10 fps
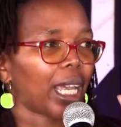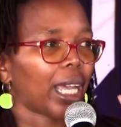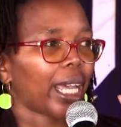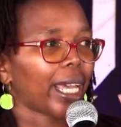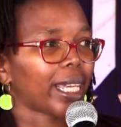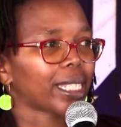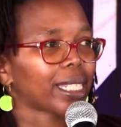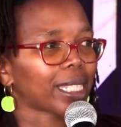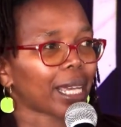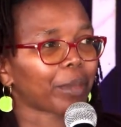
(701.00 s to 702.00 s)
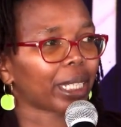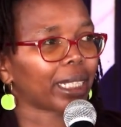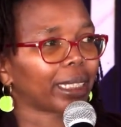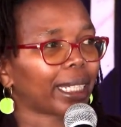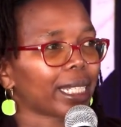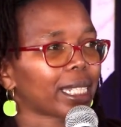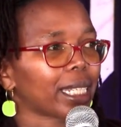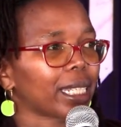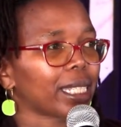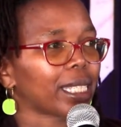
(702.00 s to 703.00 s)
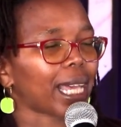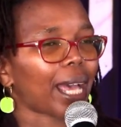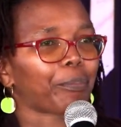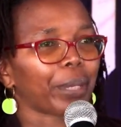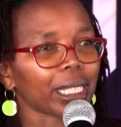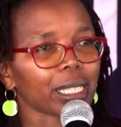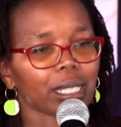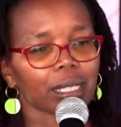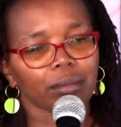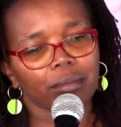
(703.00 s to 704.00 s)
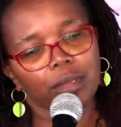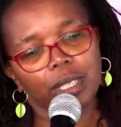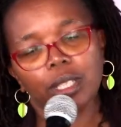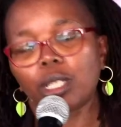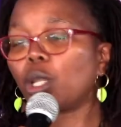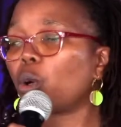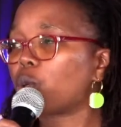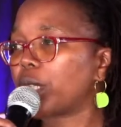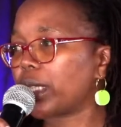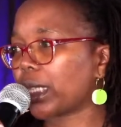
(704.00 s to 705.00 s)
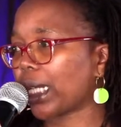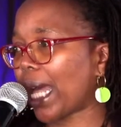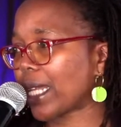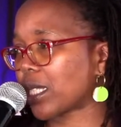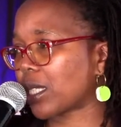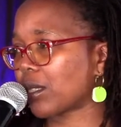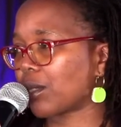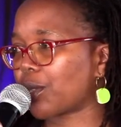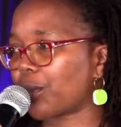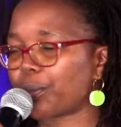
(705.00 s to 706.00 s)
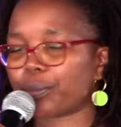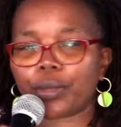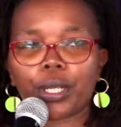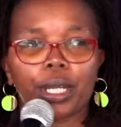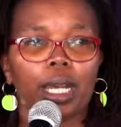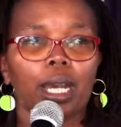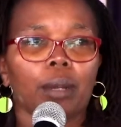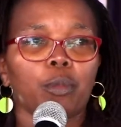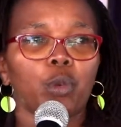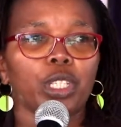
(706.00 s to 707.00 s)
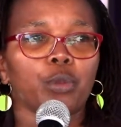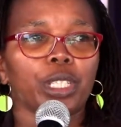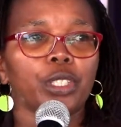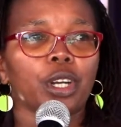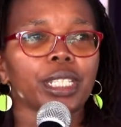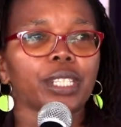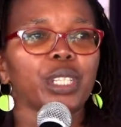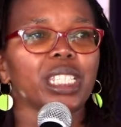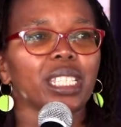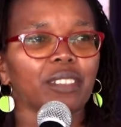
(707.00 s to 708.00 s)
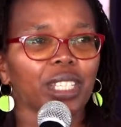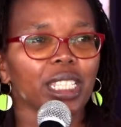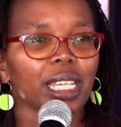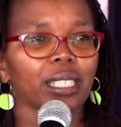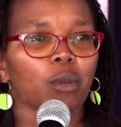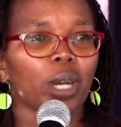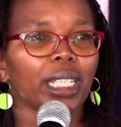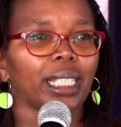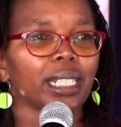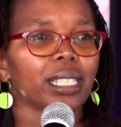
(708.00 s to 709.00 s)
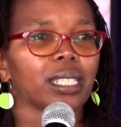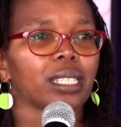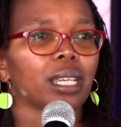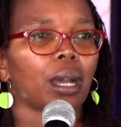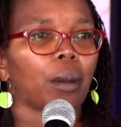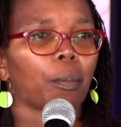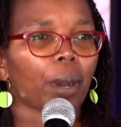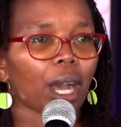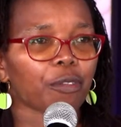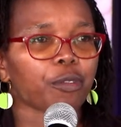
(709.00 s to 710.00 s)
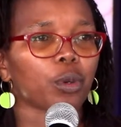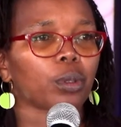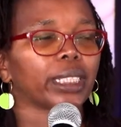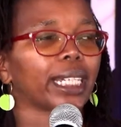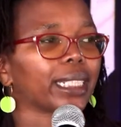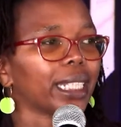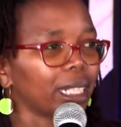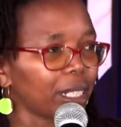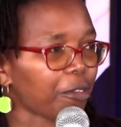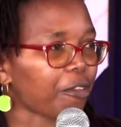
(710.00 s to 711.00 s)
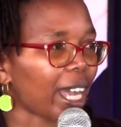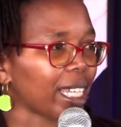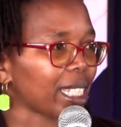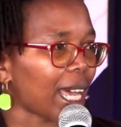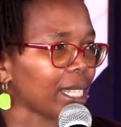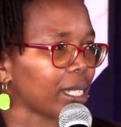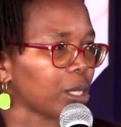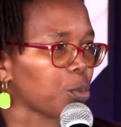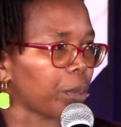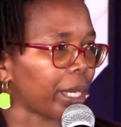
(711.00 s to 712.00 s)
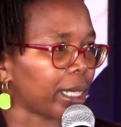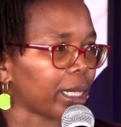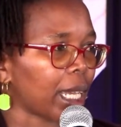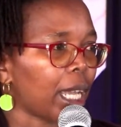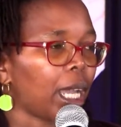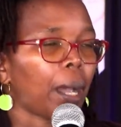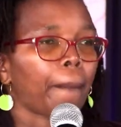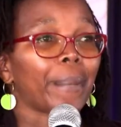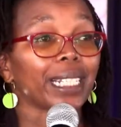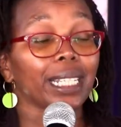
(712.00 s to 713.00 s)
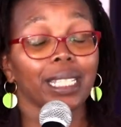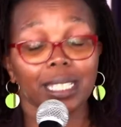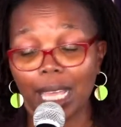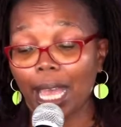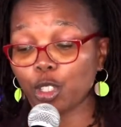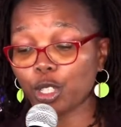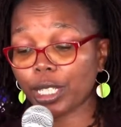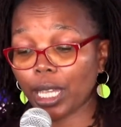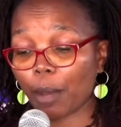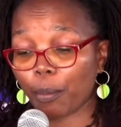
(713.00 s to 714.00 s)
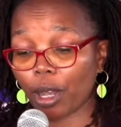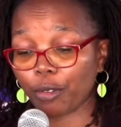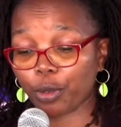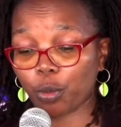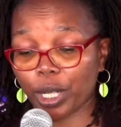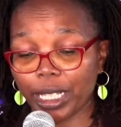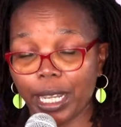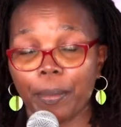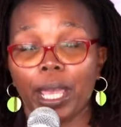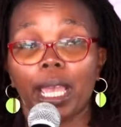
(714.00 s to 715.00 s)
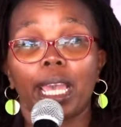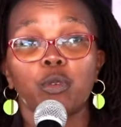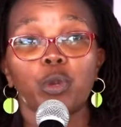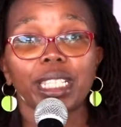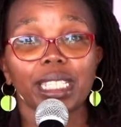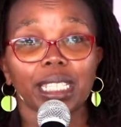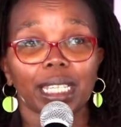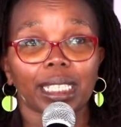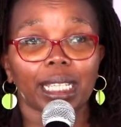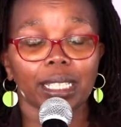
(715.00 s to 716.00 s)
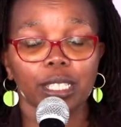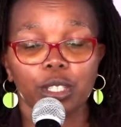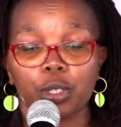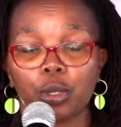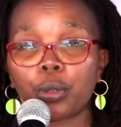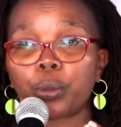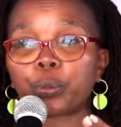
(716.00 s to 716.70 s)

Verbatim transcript: as something that is a bit low in class, you know. Um, we, we don't receive it as a word that is powerful, that dignifies us as women, but it is actually a powerful word. And we say that, you know,